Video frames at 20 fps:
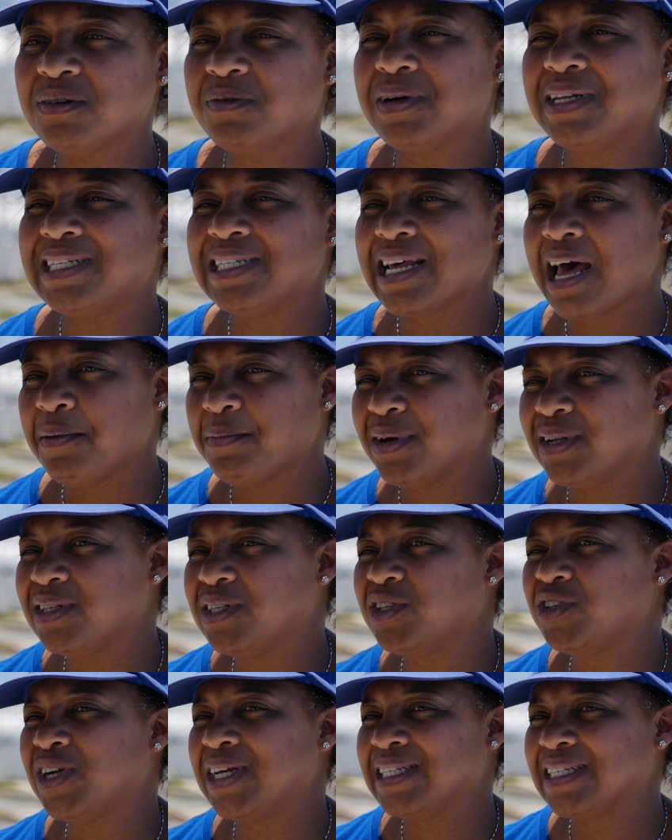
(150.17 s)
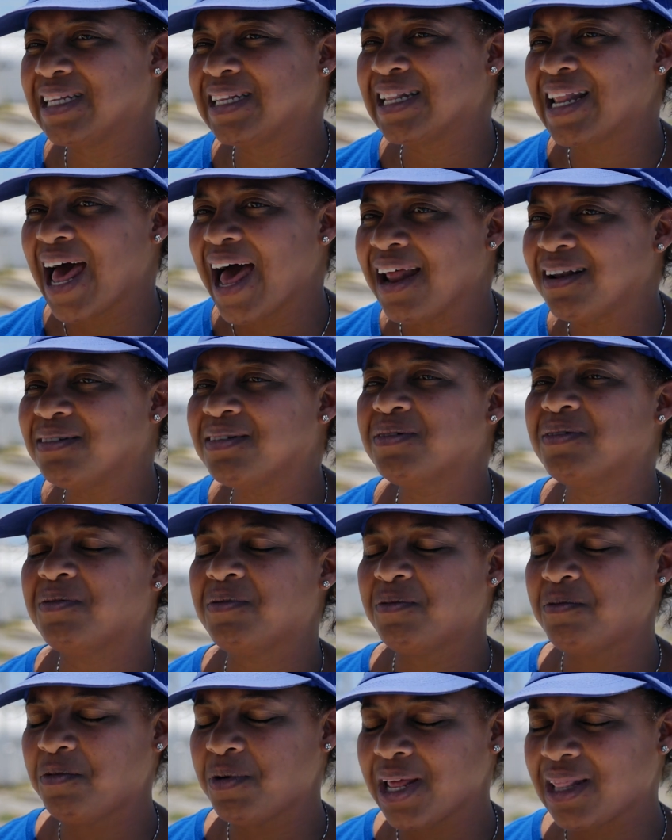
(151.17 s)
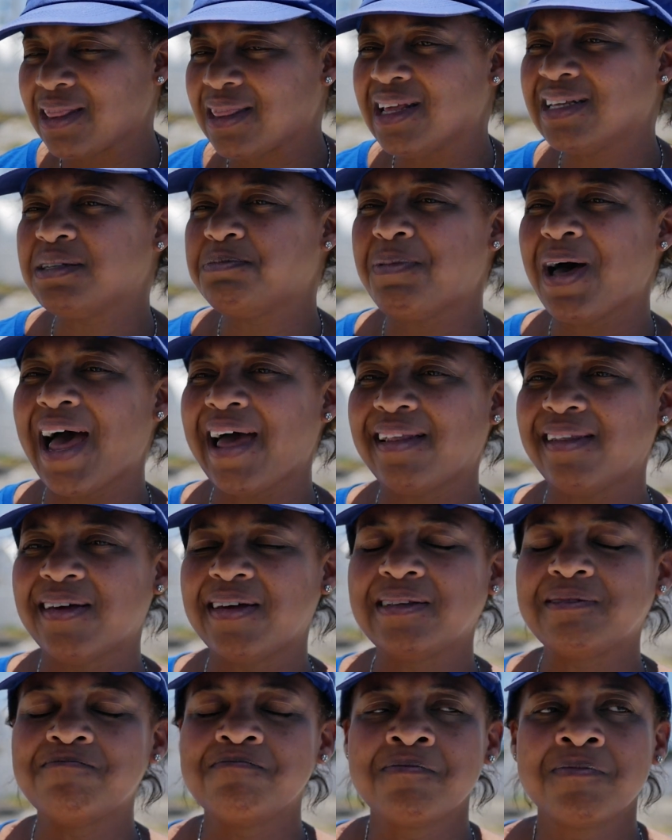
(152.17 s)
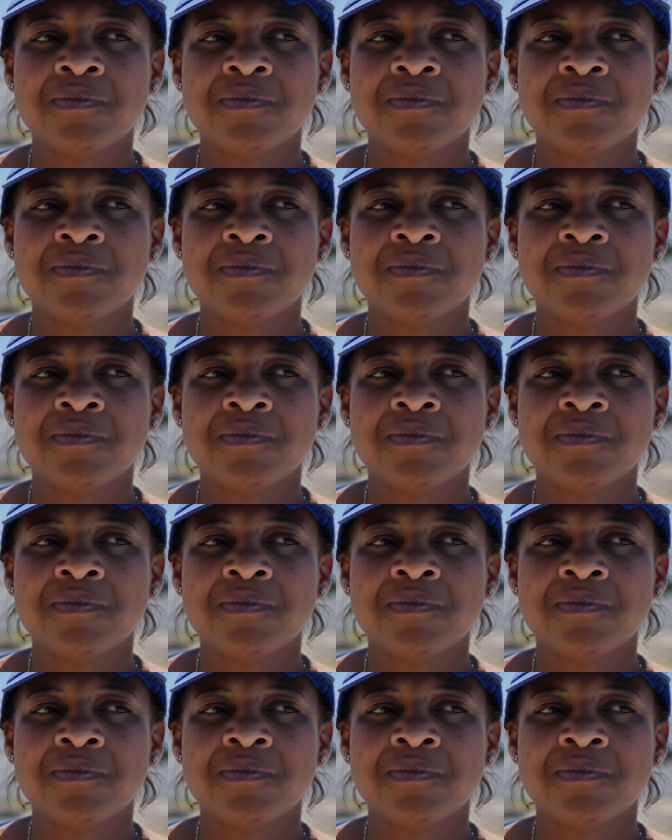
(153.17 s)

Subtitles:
So we're demonstrating that with this pilot.